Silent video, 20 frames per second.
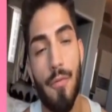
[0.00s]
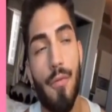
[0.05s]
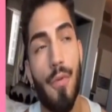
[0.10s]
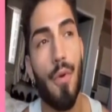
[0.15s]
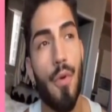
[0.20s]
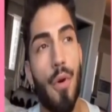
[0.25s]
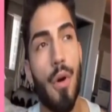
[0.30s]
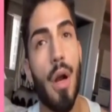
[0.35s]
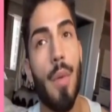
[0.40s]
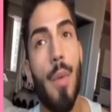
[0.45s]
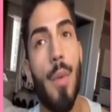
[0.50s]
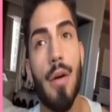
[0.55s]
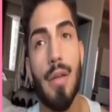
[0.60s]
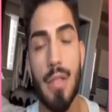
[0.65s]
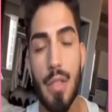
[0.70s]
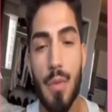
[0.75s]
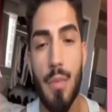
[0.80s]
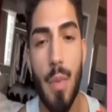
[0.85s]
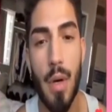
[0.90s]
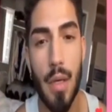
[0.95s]
for
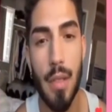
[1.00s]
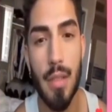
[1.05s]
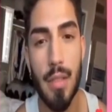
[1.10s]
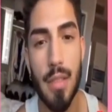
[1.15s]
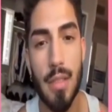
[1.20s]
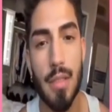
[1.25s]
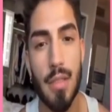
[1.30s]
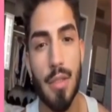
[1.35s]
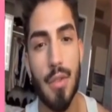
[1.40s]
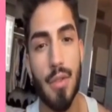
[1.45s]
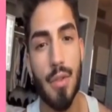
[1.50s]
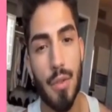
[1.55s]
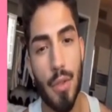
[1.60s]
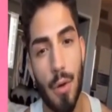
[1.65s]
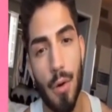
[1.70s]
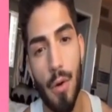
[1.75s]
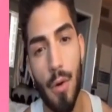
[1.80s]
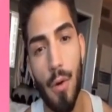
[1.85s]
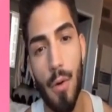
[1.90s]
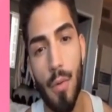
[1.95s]
about two months.
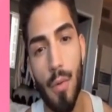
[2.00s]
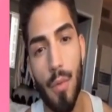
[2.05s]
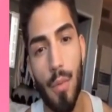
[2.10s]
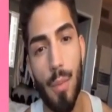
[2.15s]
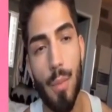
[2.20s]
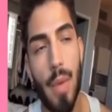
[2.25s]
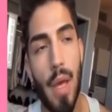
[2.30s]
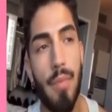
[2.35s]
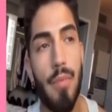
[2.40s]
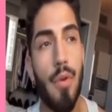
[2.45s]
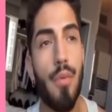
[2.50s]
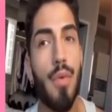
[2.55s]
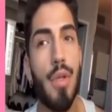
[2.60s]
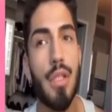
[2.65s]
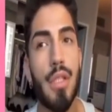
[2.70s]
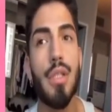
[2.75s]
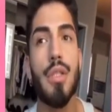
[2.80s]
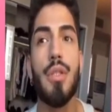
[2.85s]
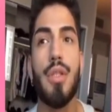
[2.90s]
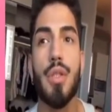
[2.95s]
So maybe
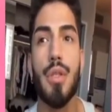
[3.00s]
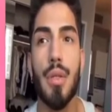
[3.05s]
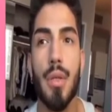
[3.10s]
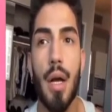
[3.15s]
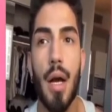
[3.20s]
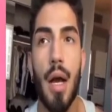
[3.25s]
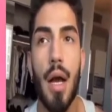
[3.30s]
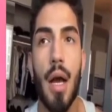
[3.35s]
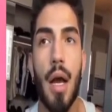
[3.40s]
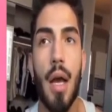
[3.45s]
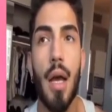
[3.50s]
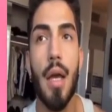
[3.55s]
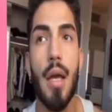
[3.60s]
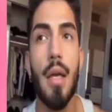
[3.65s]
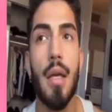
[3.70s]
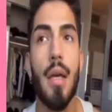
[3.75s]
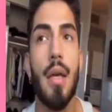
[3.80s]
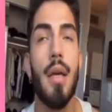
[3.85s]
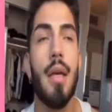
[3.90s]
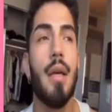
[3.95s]
we should
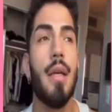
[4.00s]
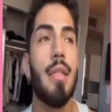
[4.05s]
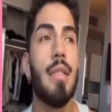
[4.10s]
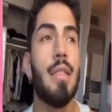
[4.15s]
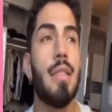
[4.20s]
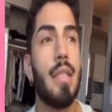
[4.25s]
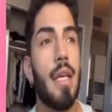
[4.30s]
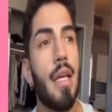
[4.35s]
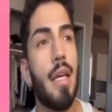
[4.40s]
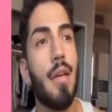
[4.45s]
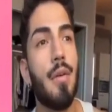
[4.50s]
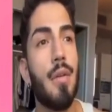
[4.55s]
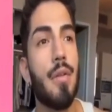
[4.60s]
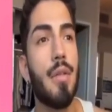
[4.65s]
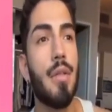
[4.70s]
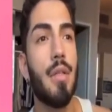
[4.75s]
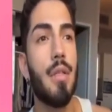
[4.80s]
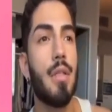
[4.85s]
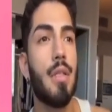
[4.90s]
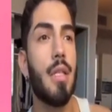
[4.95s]
try
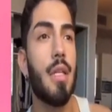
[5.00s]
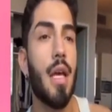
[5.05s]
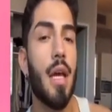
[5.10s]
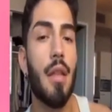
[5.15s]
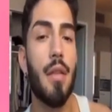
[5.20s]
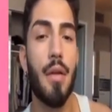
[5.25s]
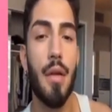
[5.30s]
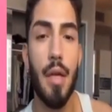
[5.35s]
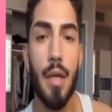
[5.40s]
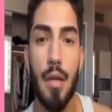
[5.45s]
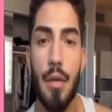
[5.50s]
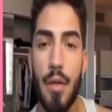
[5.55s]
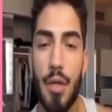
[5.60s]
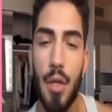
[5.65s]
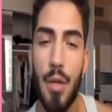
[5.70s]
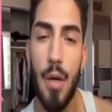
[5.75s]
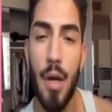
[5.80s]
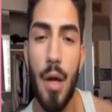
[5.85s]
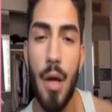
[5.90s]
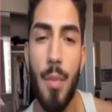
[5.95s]
staying together here in
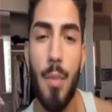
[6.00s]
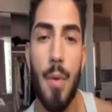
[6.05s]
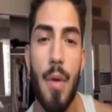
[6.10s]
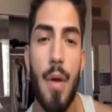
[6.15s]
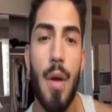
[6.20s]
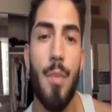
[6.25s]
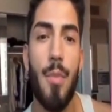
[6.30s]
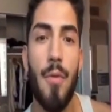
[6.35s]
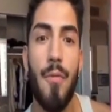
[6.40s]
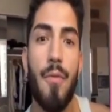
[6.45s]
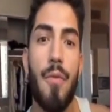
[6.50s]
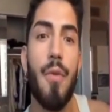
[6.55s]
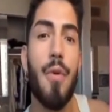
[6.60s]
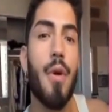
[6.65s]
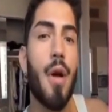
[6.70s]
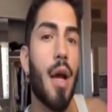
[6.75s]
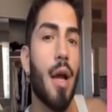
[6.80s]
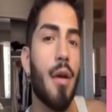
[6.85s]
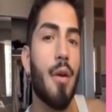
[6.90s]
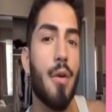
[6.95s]
Europe
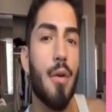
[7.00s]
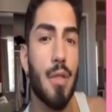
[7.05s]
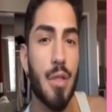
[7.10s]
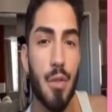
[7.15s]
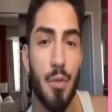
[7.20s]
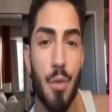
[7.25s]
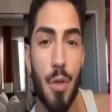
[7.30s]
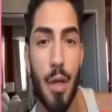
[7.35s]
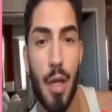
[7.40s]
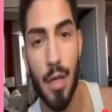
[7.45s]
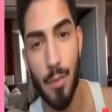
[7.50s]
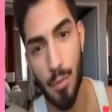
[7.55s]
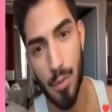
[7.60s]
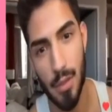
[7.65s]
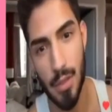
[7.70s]
before I go somewhere like